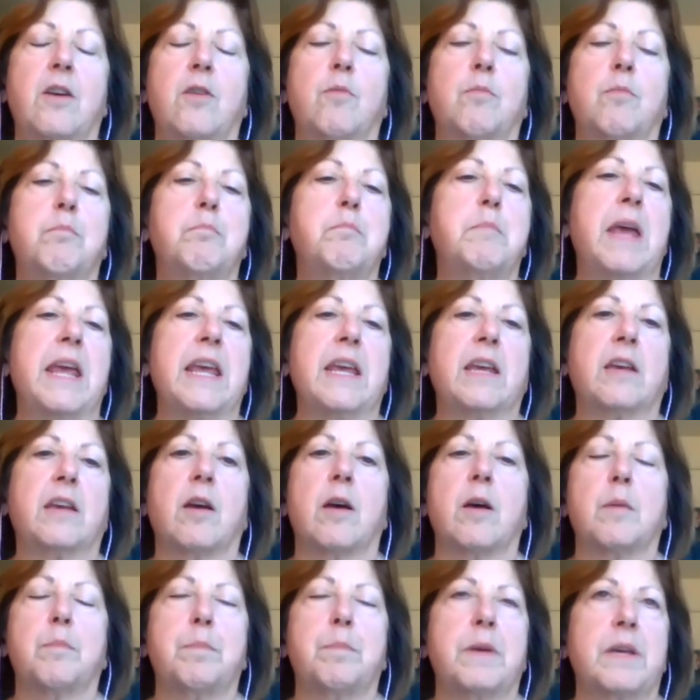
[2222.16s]
know,
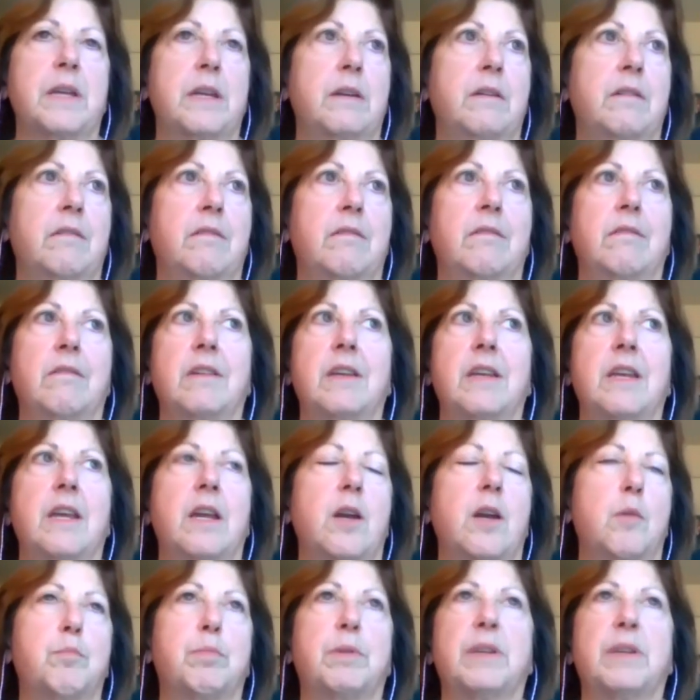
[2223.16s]
makeup and, you know,